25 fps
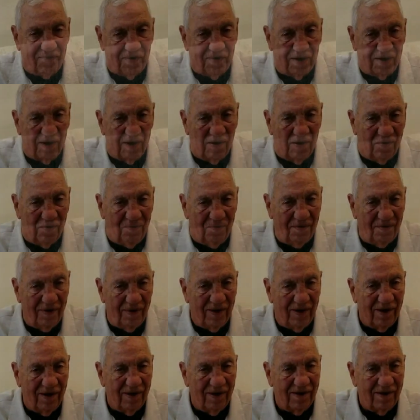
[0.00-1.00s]
you know.
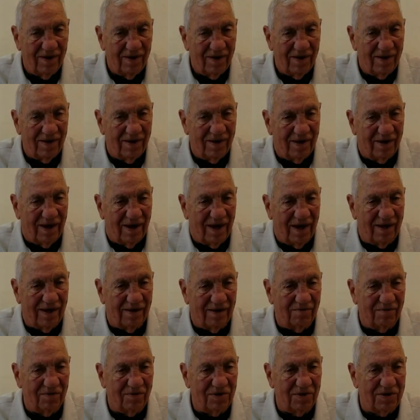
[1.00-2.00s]
And
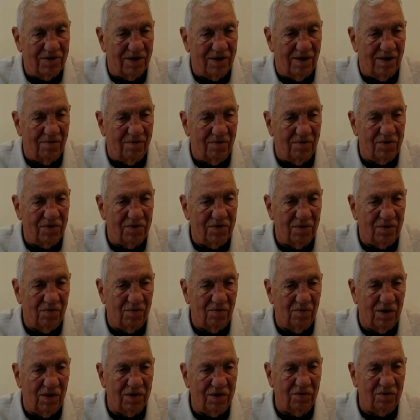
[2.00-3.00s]
it was it was
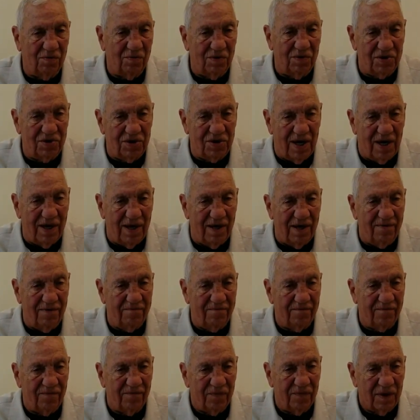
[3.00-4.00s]
what you would say.
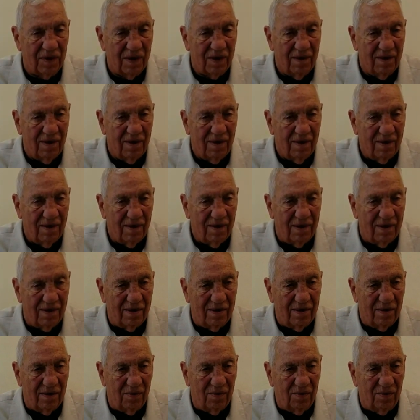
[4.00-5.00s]

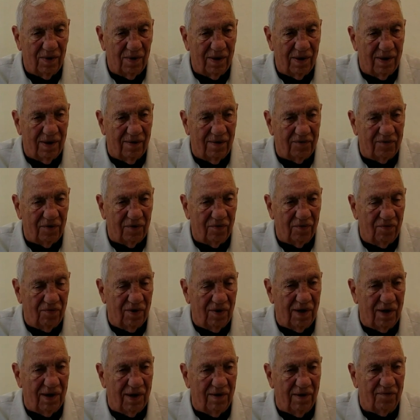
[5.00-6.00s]
where if you
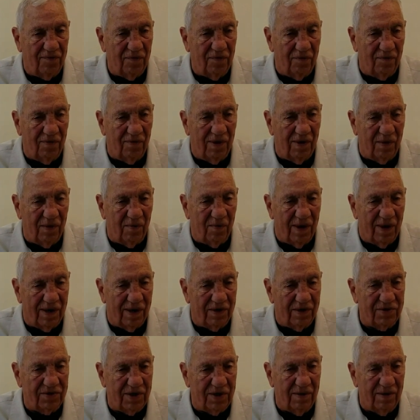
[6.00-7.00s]
really if you really want to
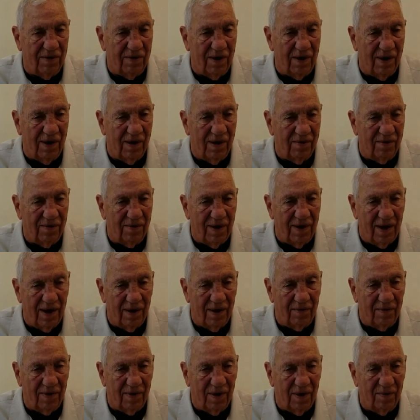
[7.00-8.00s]
see
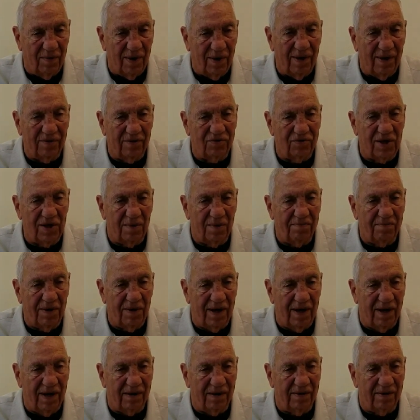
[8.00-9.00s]
how
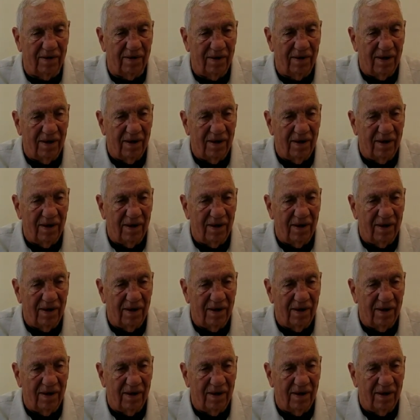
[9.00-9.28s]
Japan